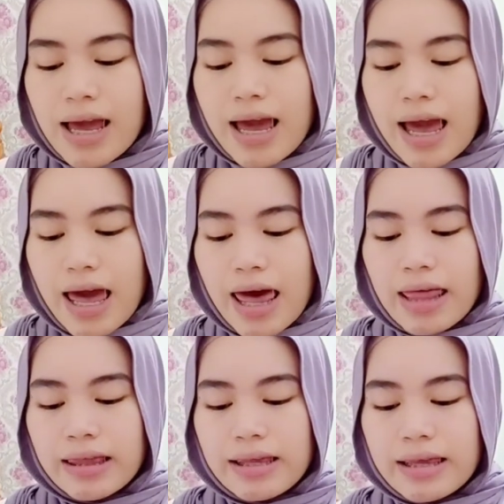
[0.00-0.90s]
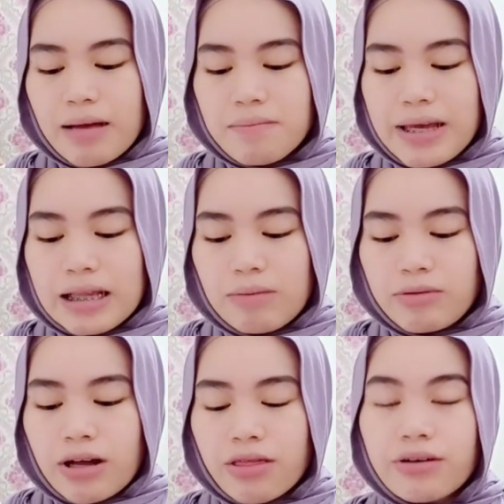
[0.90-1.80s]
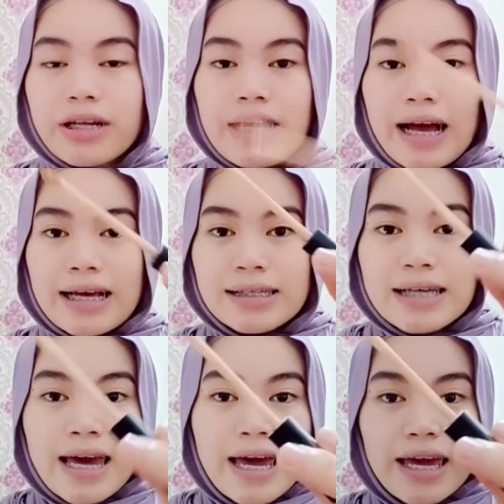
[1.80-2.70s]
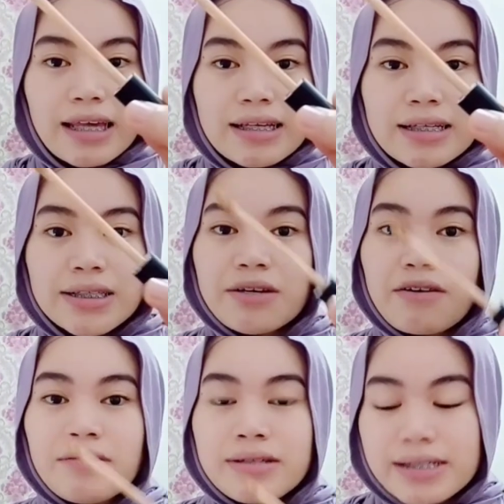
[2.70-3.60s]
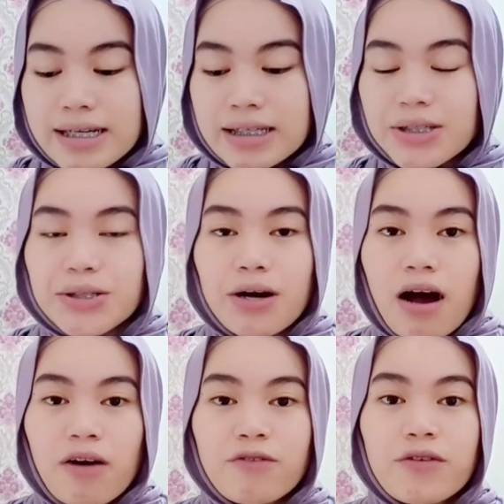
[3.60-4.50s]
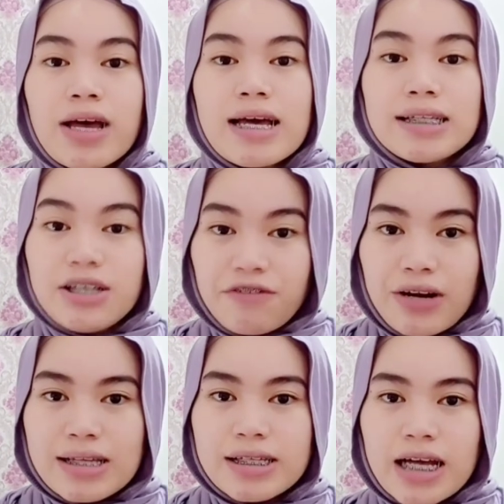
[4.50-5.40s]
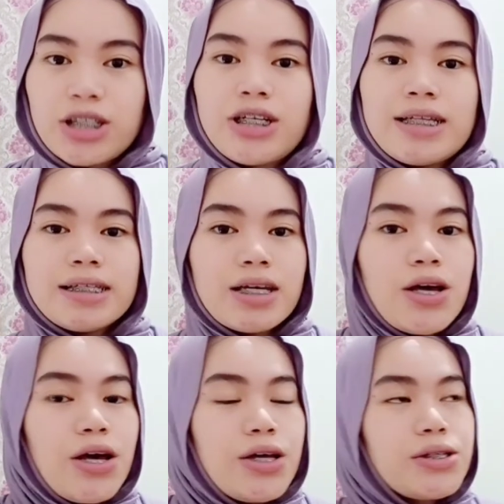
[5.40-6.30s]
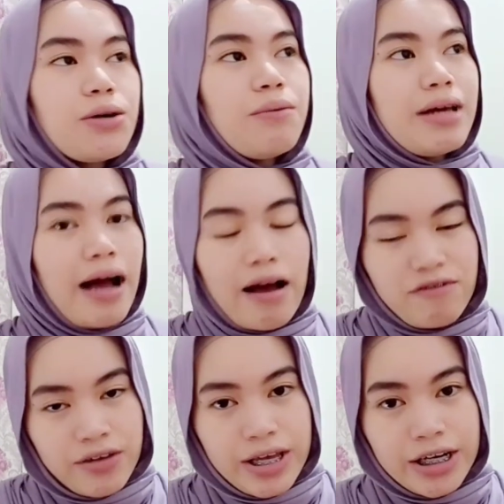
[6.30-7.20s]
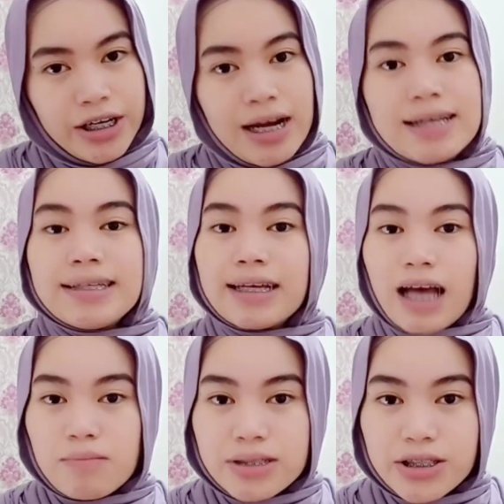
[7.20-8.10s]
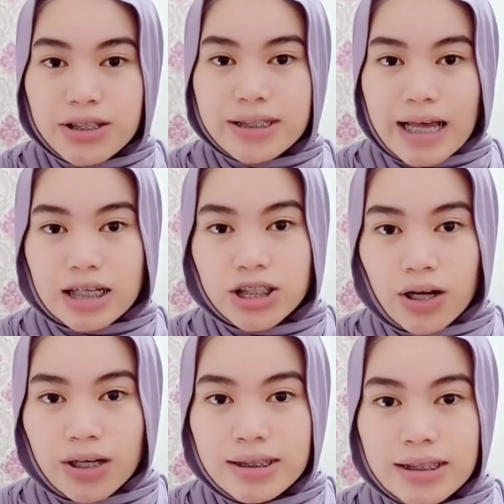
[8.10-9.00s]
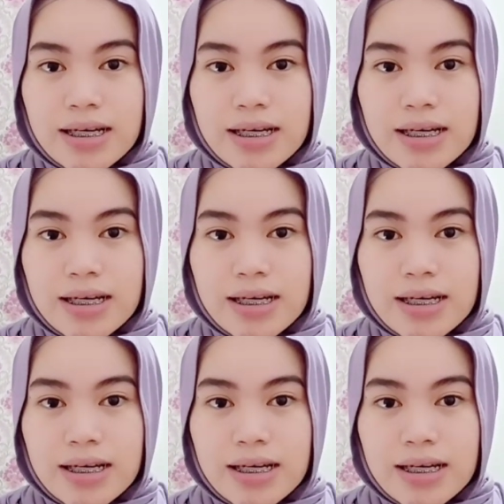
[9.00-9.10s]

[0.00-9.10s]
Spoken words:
And in that main laboratory guys, it is consists of different sections. So we have here the chemistry section,